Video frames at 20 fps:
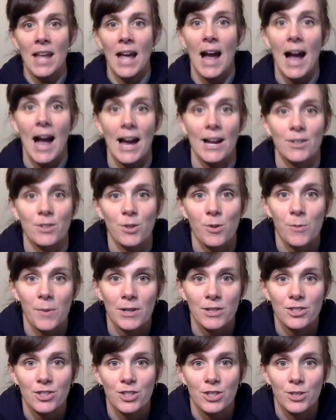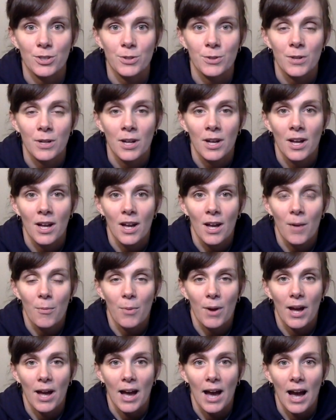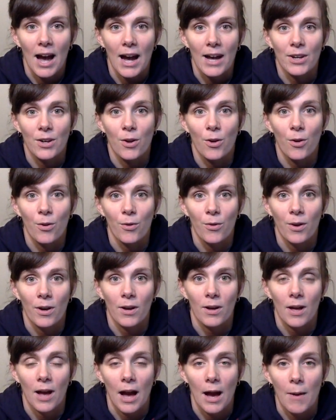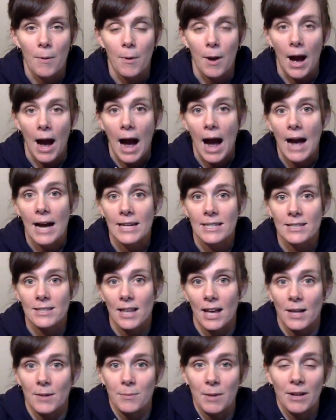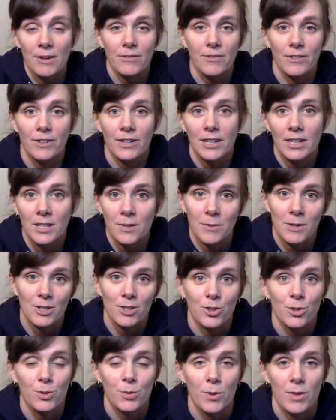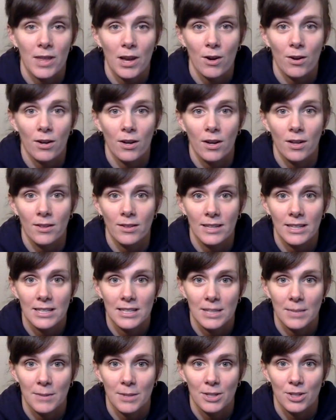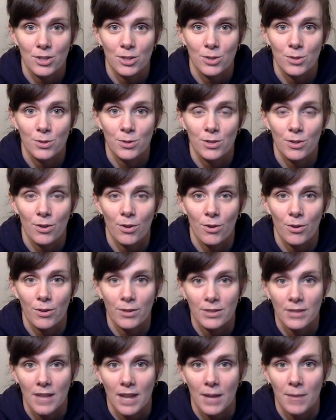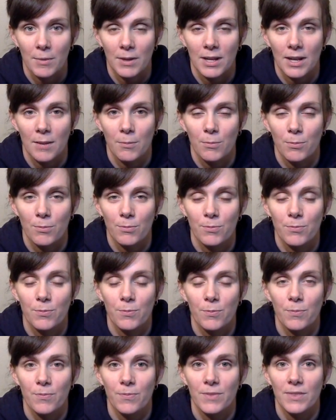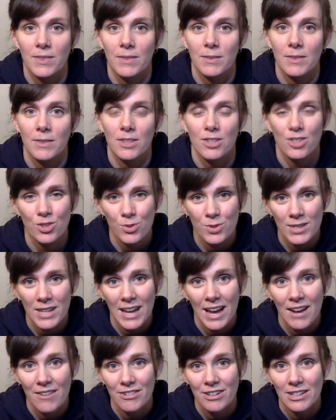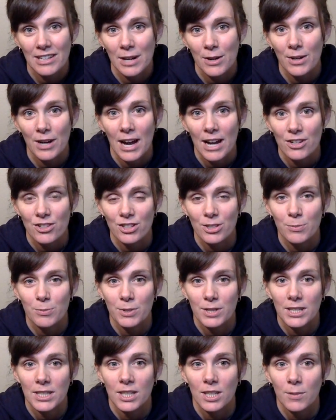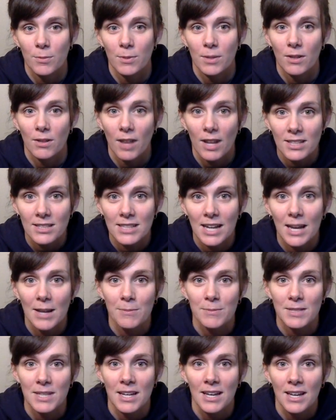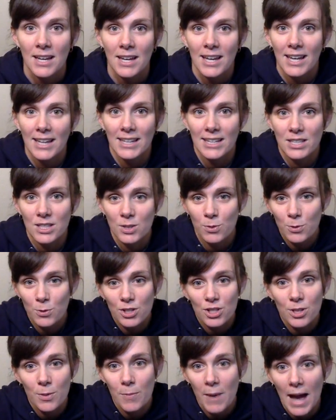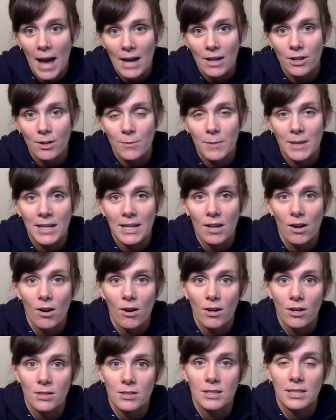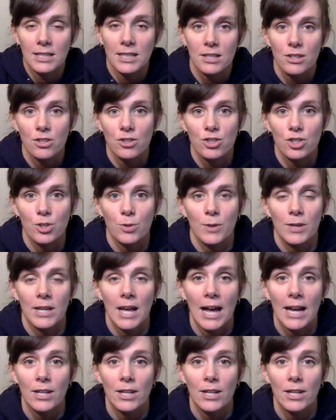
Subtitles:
I don't know about you, but I know I slide my foot into my shoes without unlacing my shoes all the time. And the shoes I have right now are actually pretty good, but a lot of times it can squish the back or make it hard to get the shoe in.